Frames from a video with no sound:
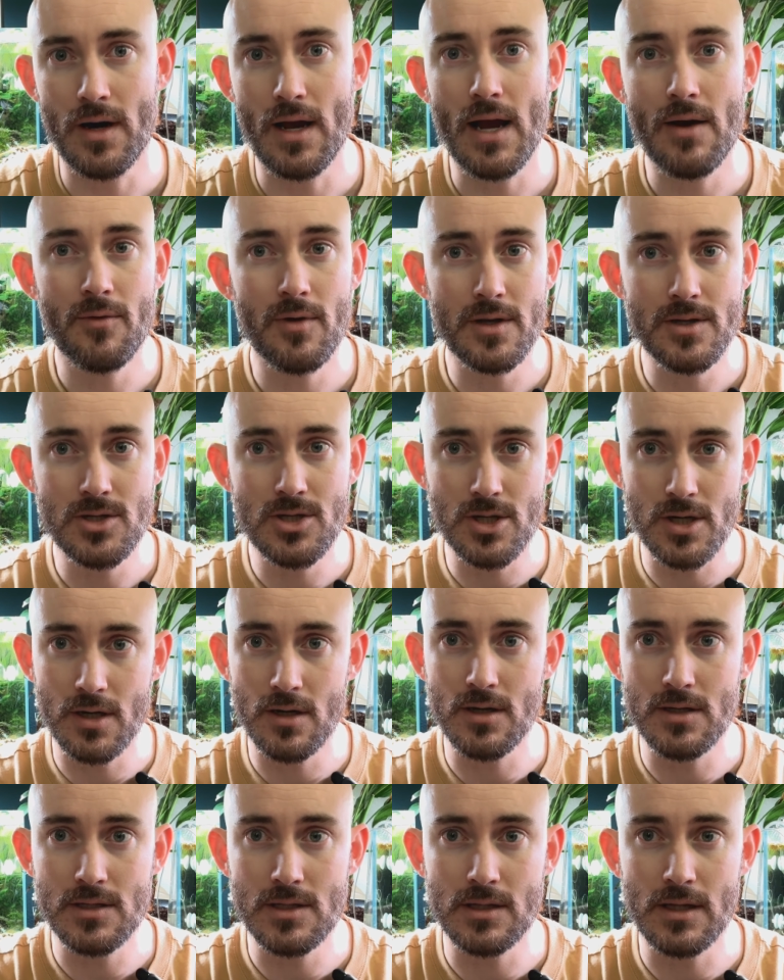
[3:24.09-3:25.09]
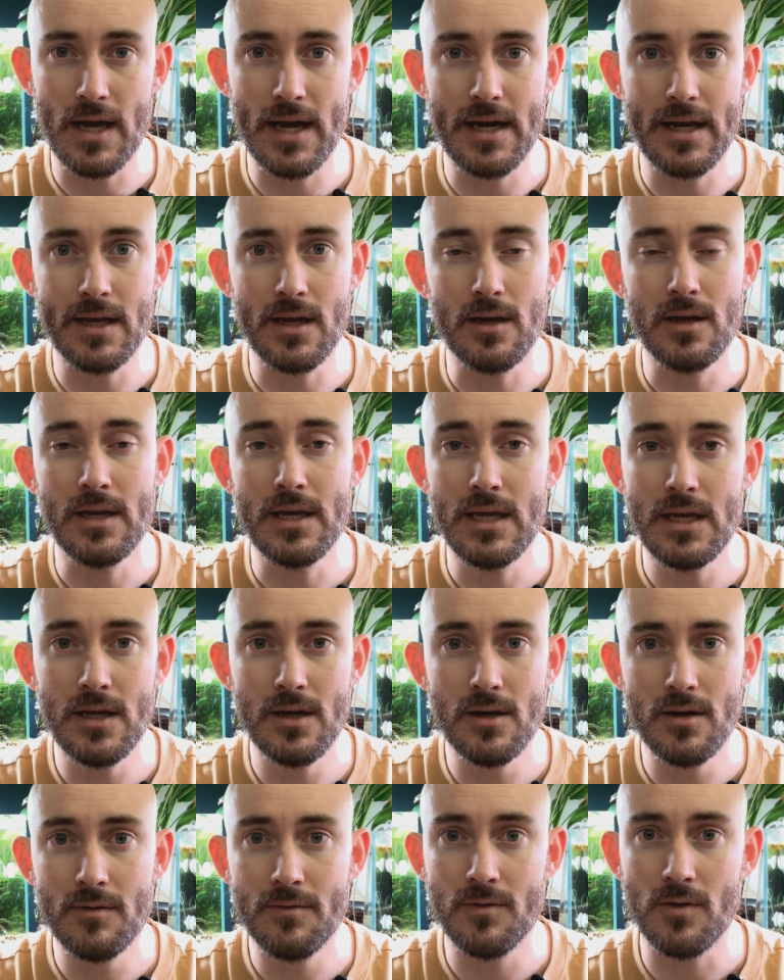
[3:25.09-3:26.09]
I run Chihiros lighting
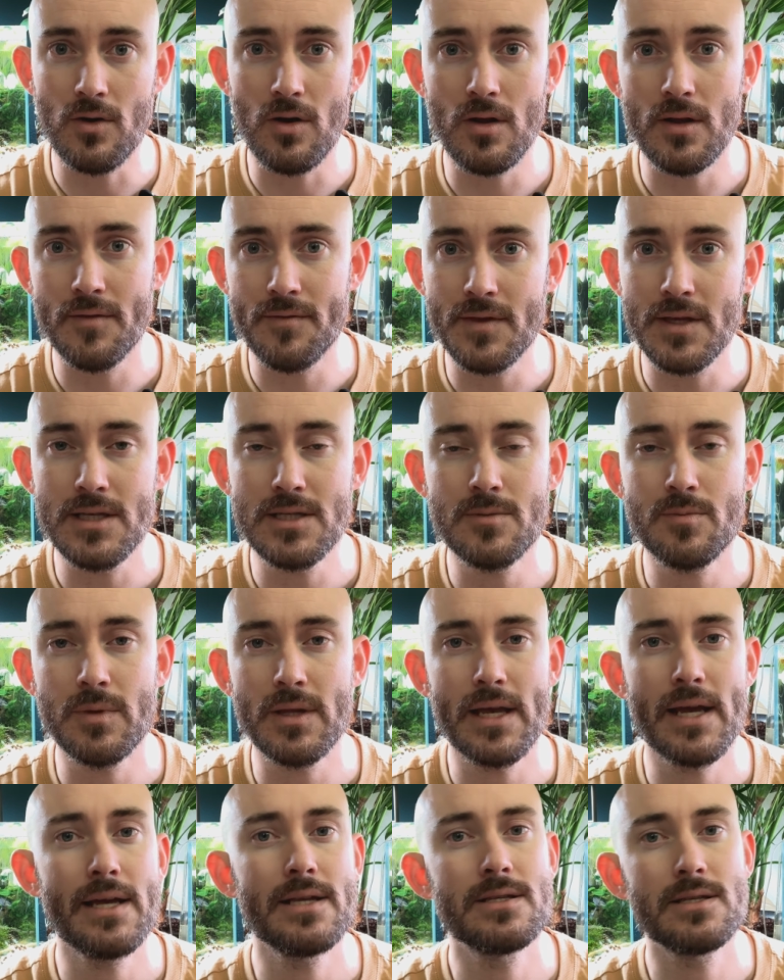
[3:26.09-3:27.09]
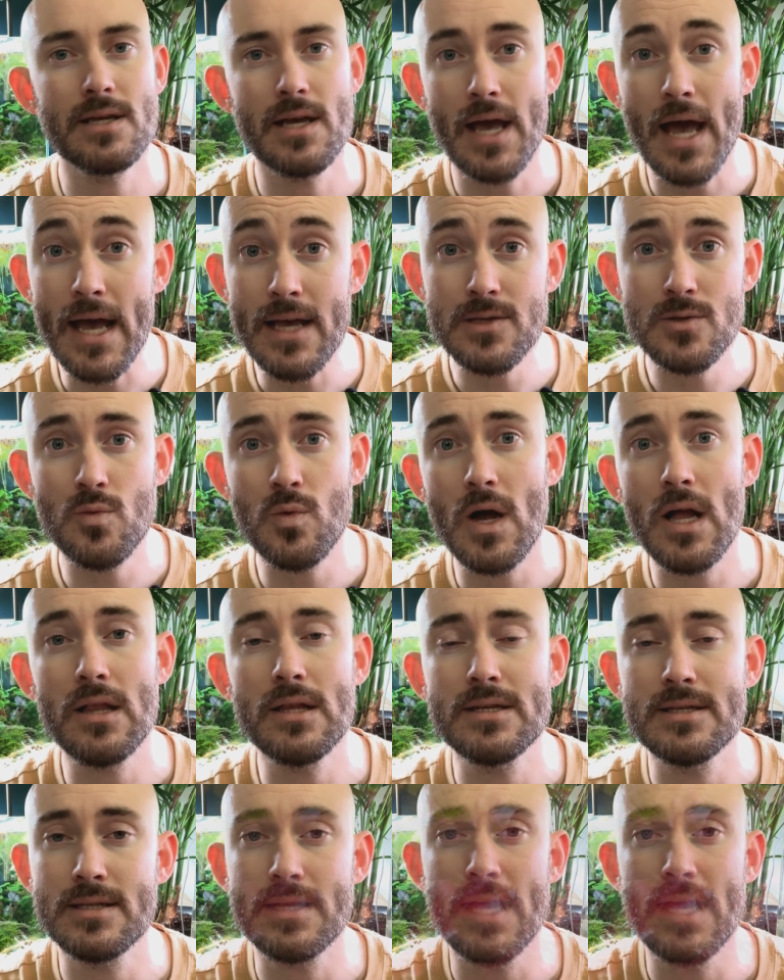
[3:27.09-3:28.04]
here for all of these plants, as well as